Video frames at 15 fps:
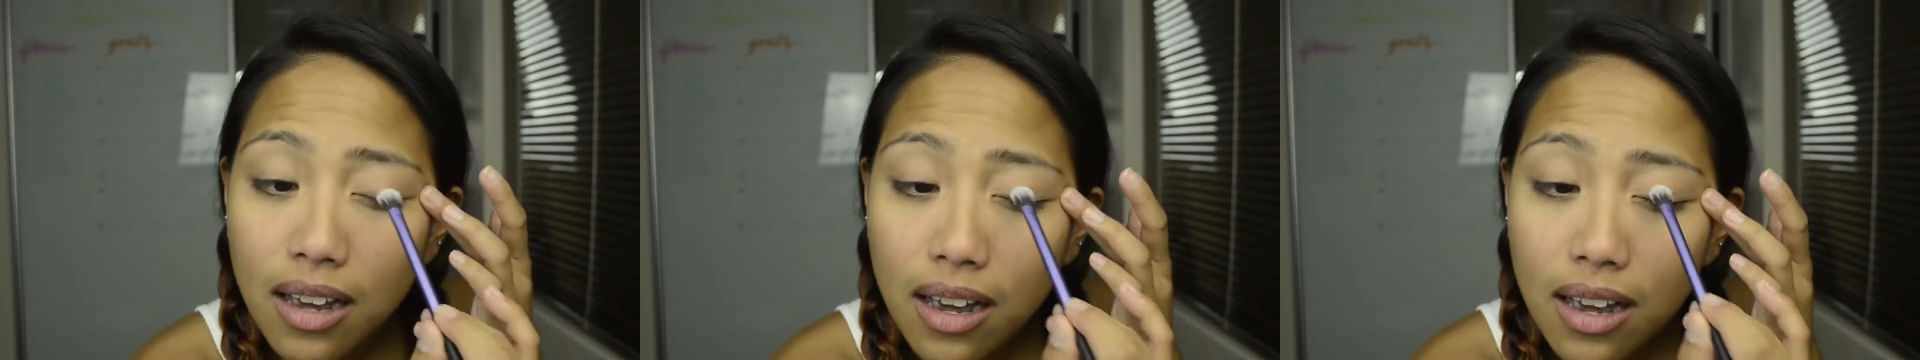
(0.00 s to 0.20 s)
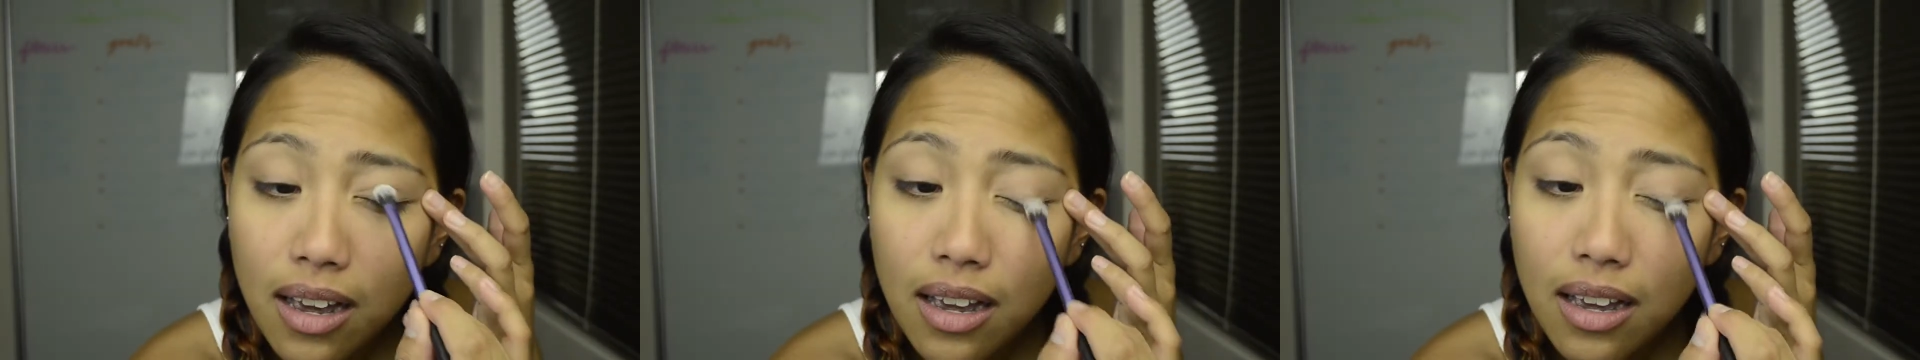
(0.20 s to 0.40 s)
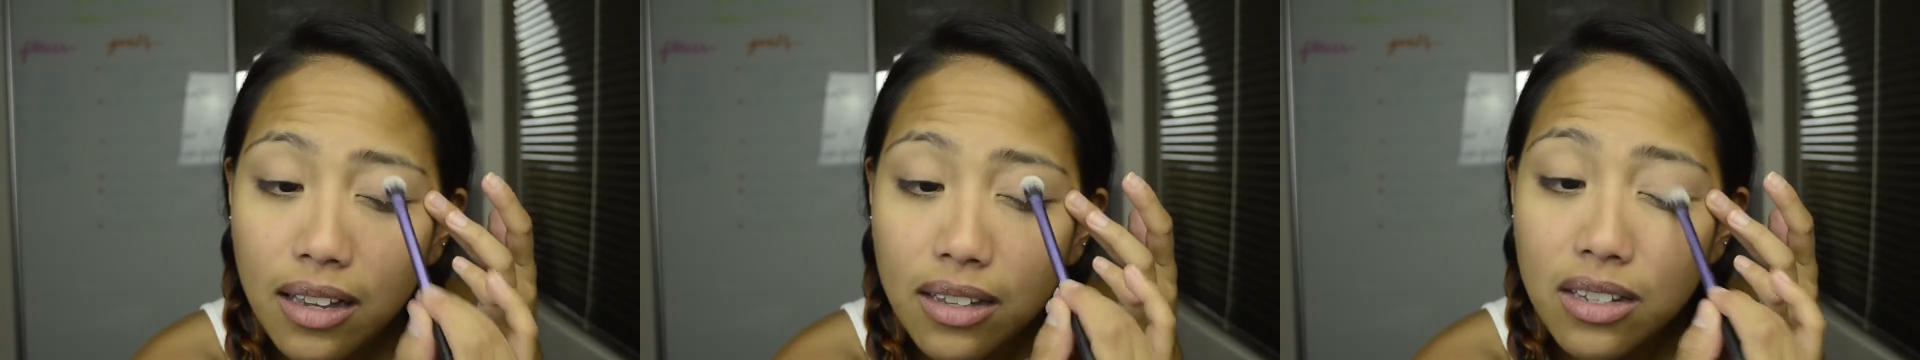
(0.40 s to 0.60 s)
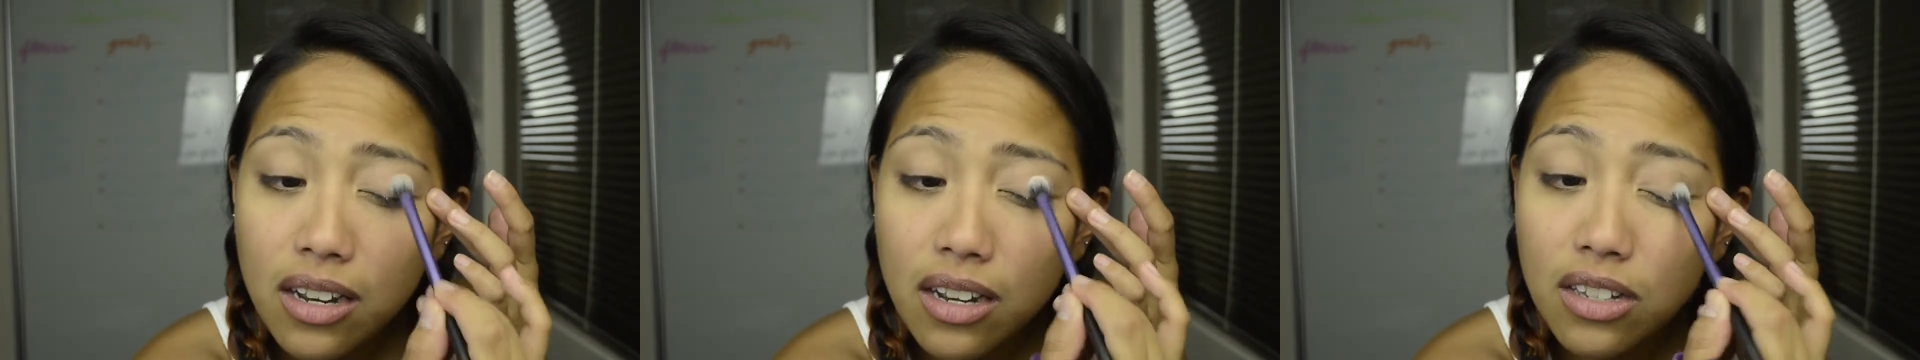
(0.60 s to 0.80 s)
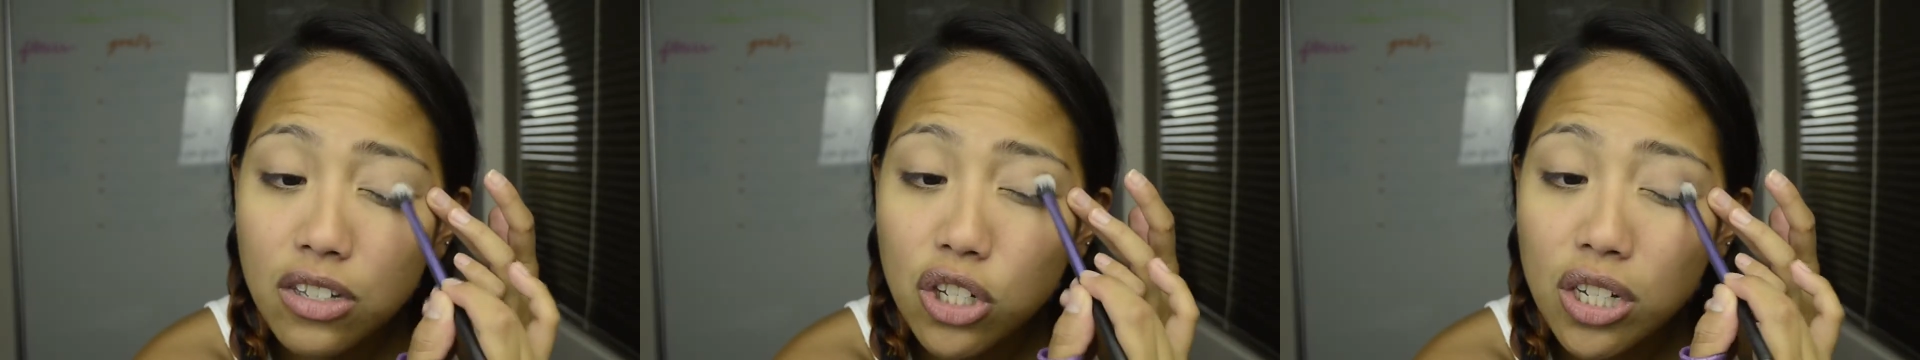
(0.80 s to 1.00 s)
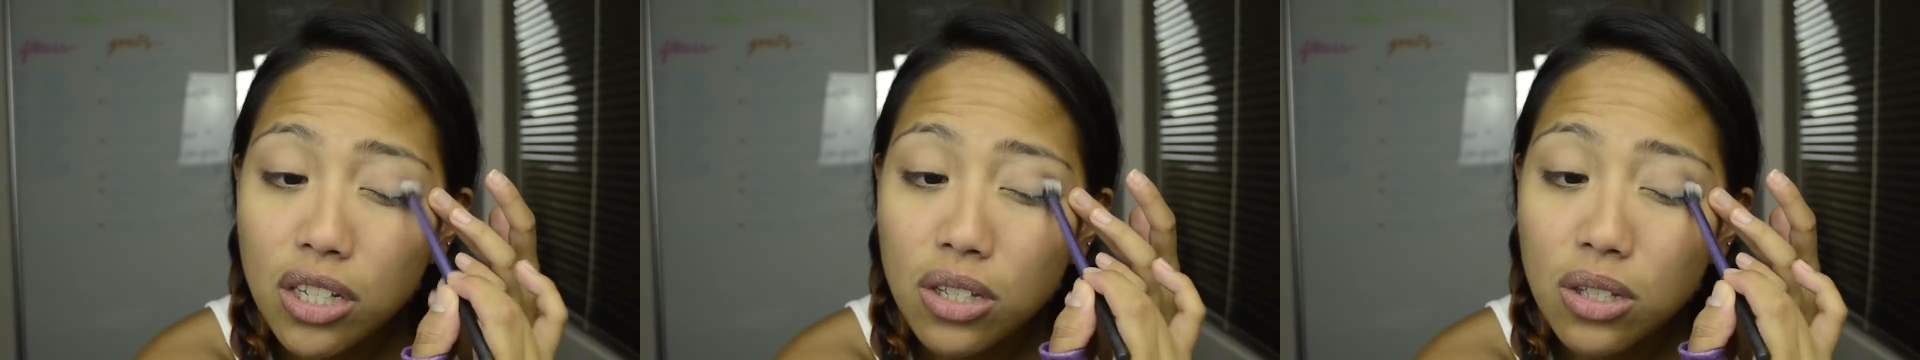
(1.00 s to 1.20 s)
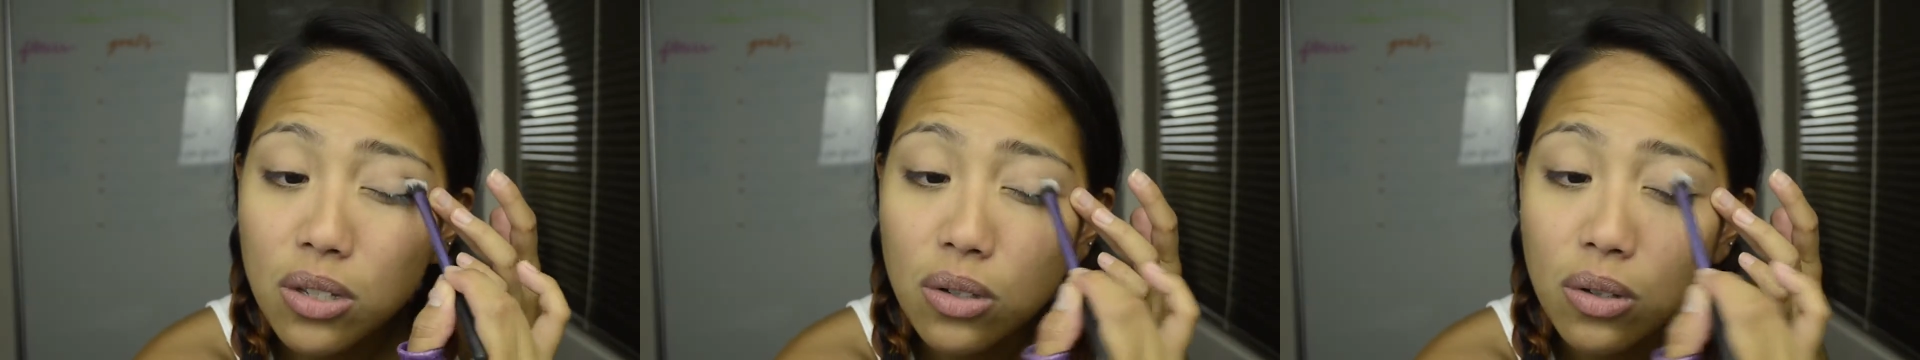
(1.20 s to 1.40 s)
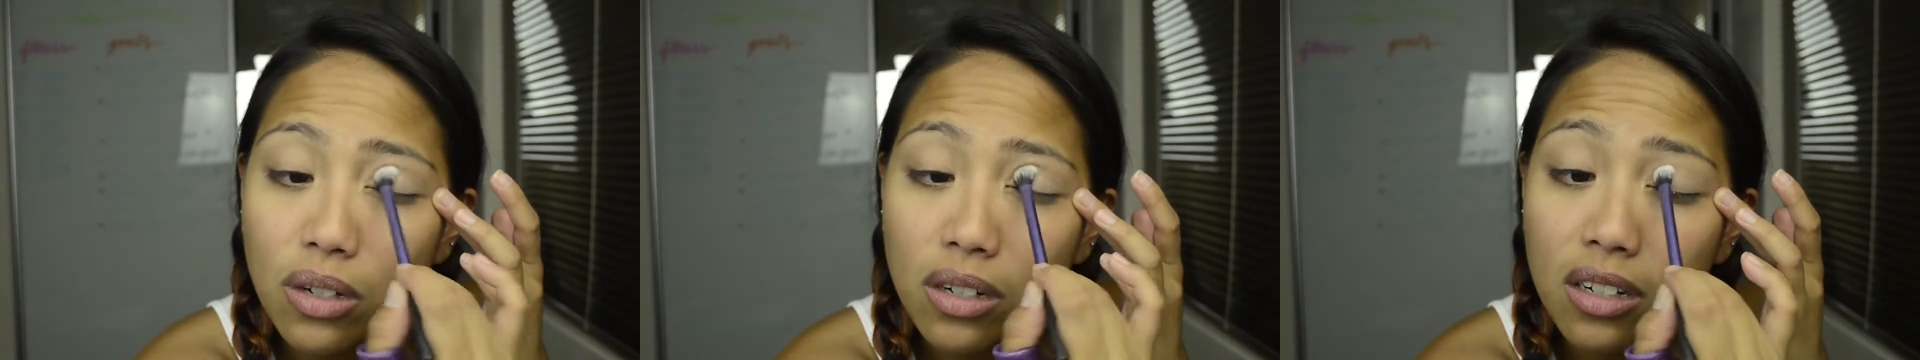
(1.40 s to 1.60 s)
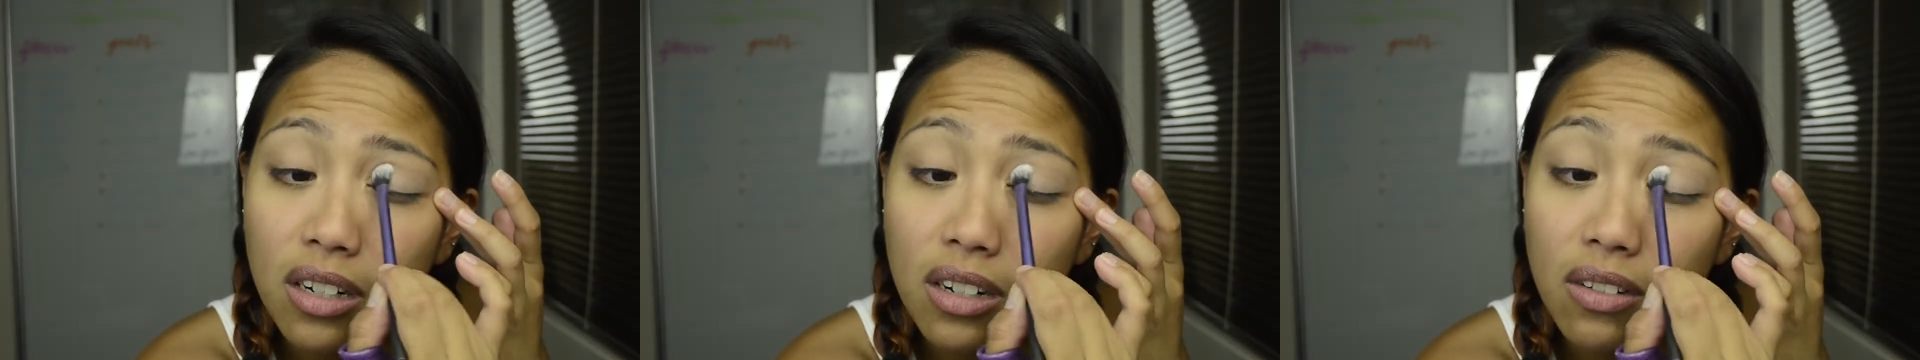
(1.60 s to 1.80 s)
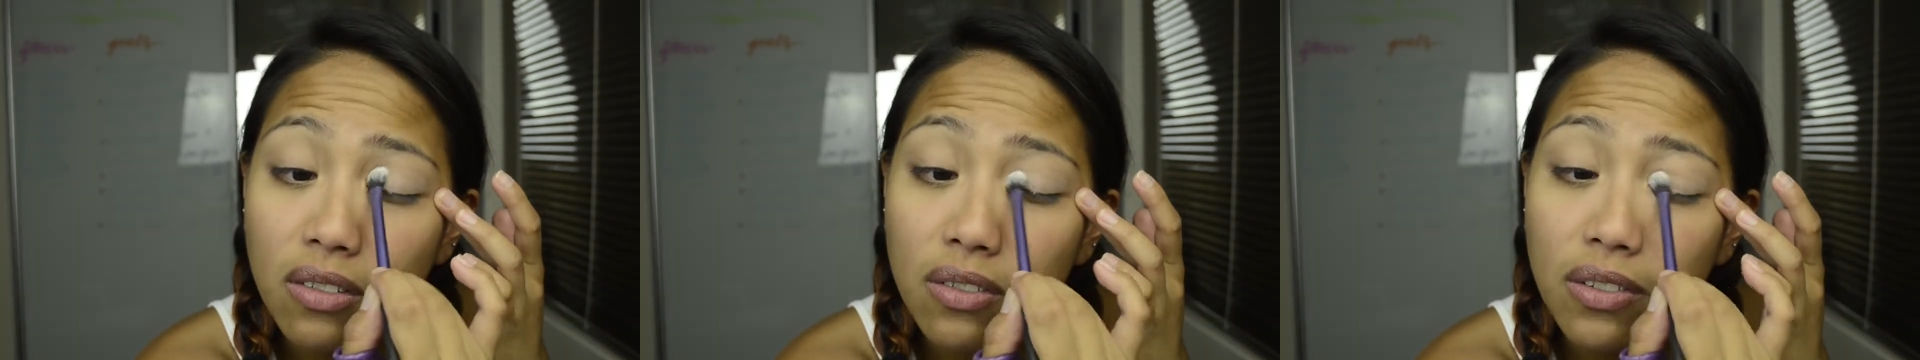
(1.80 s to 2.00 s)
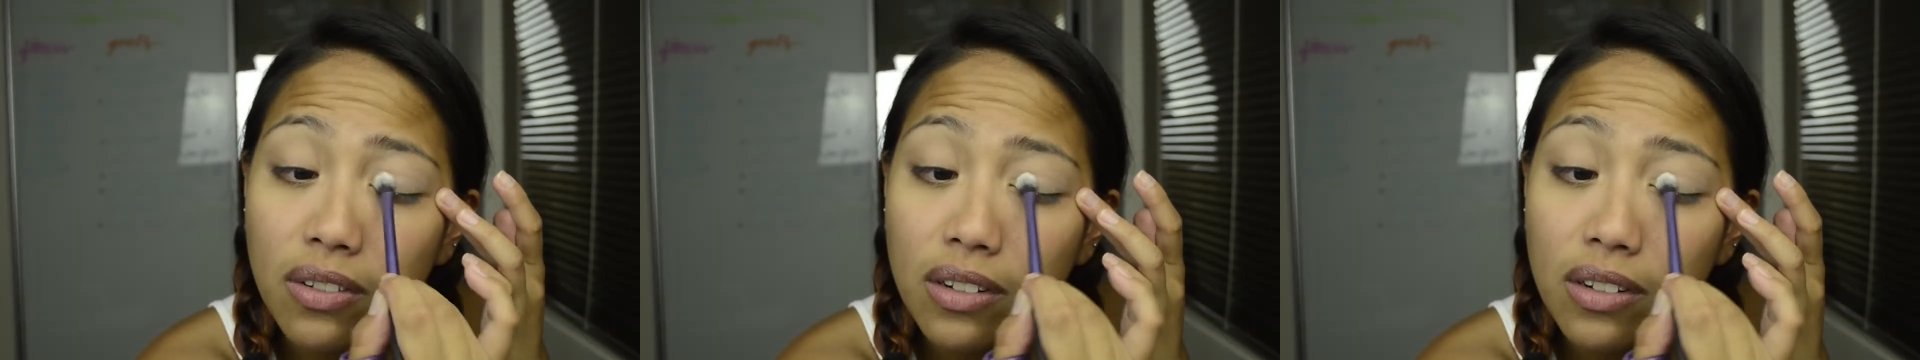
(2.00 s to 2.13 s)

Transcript: and just sort of